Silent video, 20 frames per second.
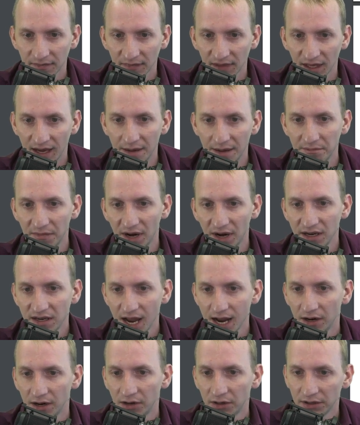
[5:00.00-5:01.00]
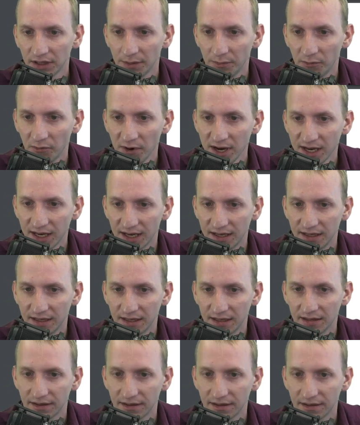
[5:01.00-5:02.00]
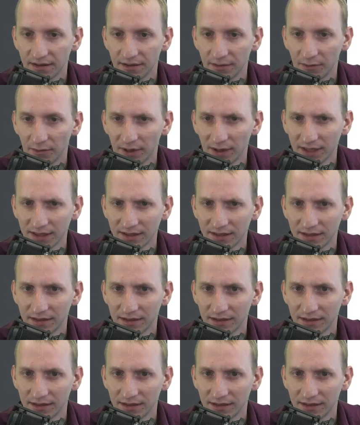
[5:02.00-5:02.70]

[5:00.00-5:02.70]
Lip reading: And Monday, hoodlum weekend. What?